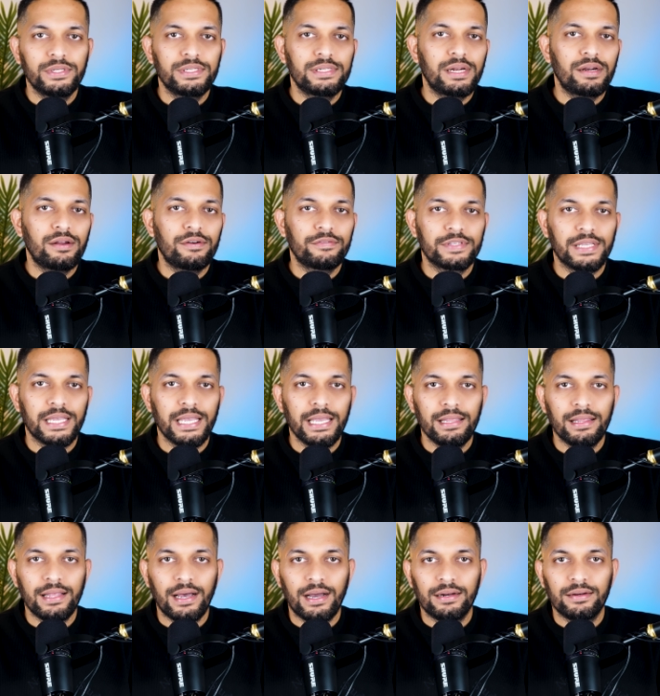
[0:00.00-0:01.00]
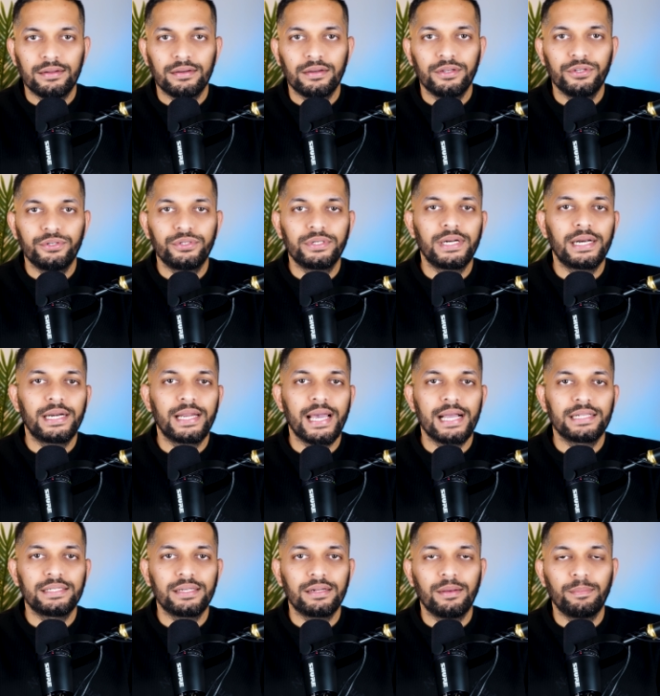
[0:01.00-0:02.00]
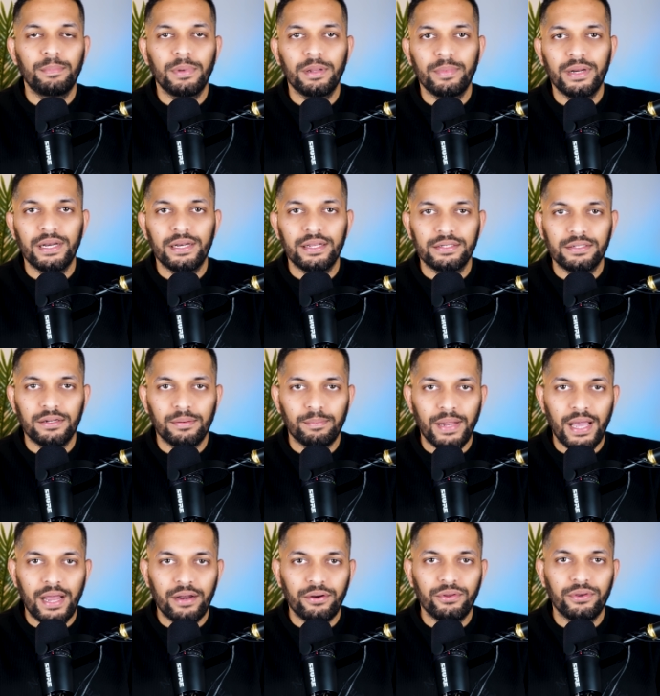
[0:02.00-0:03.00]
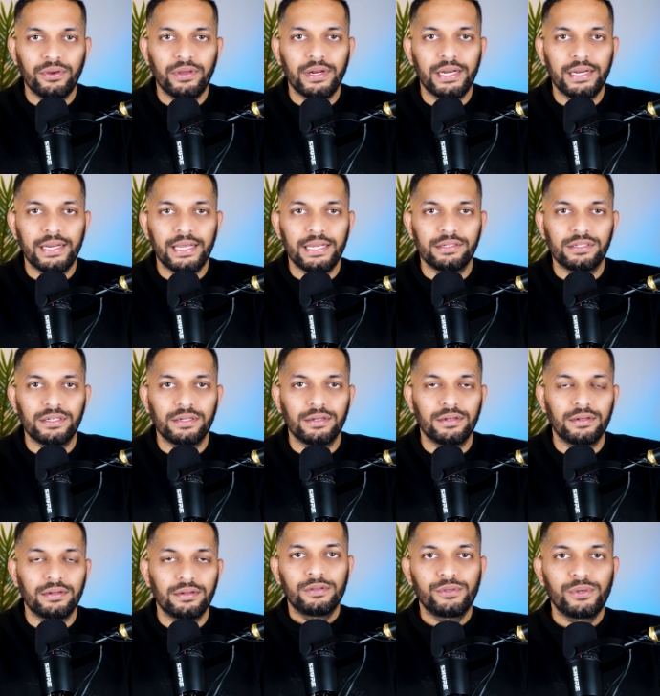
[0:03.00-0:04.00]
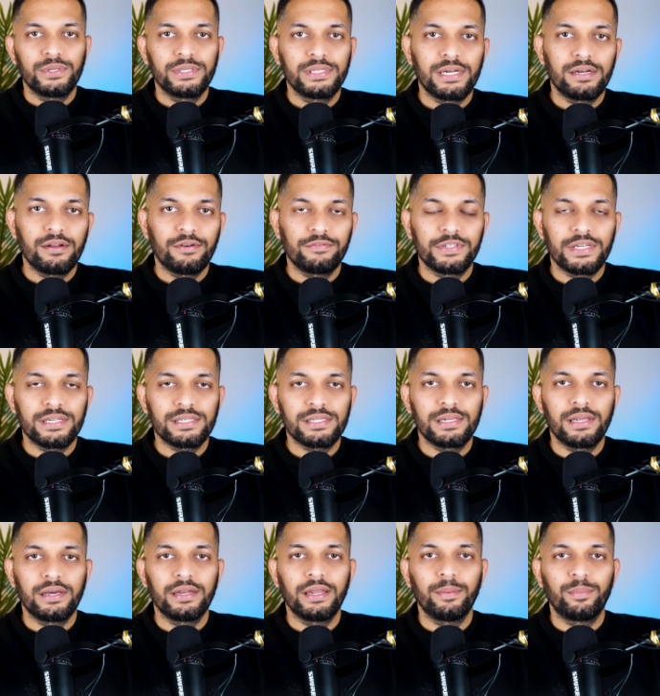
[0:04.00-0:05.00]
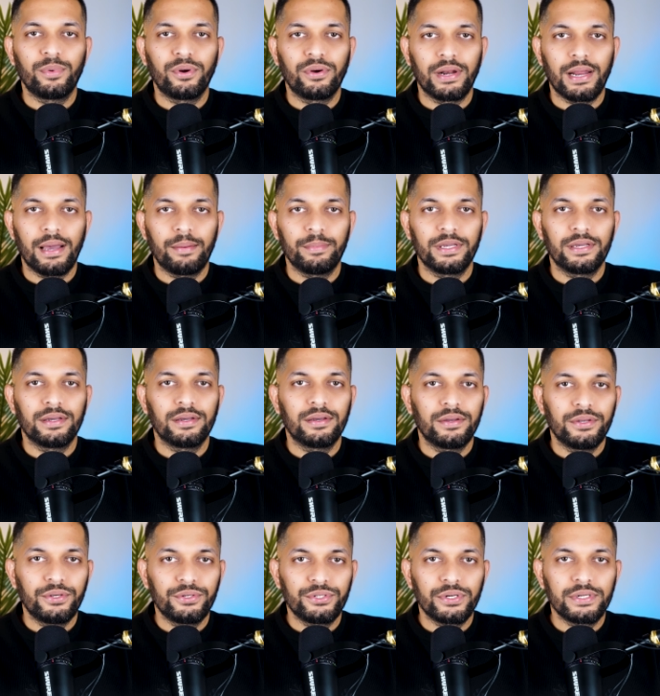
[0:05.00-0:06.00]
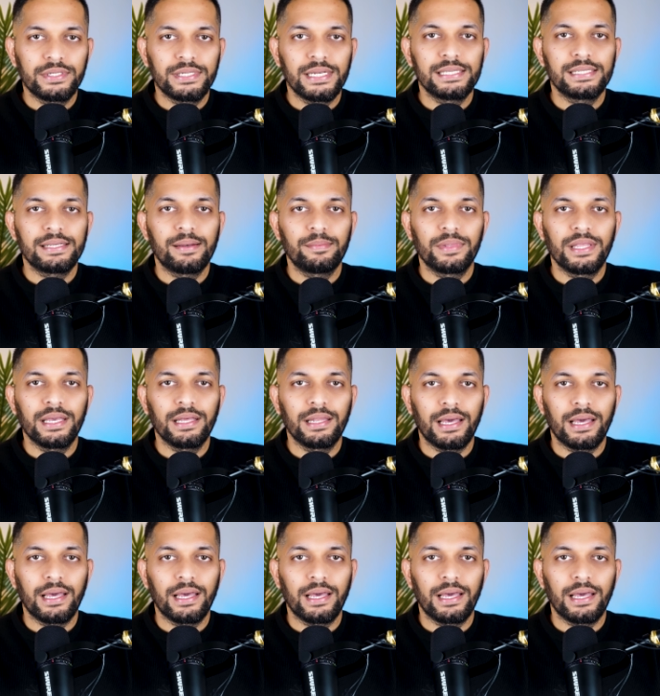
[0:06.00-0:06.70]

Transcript: instead of saying that, you should attach an implementation plan to your intention. So instead of just learning programming, you should say something